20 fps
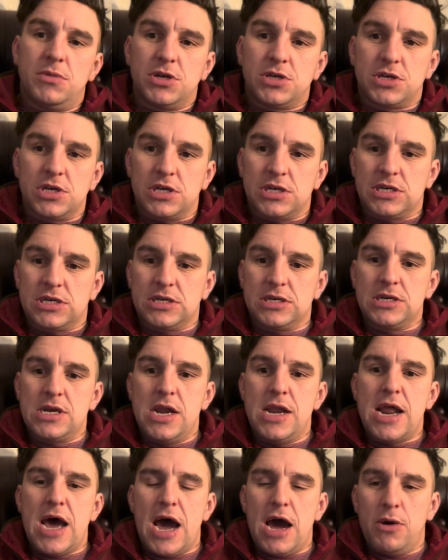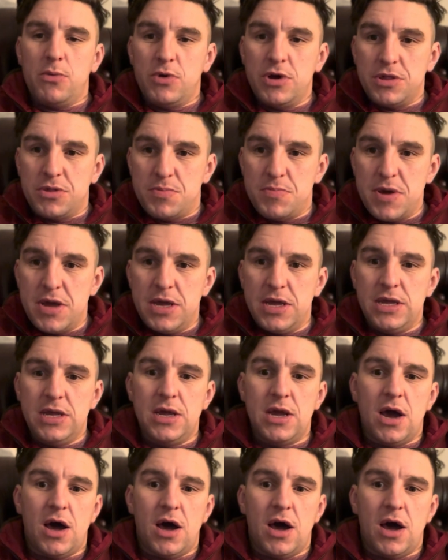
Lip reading: to just natter with me.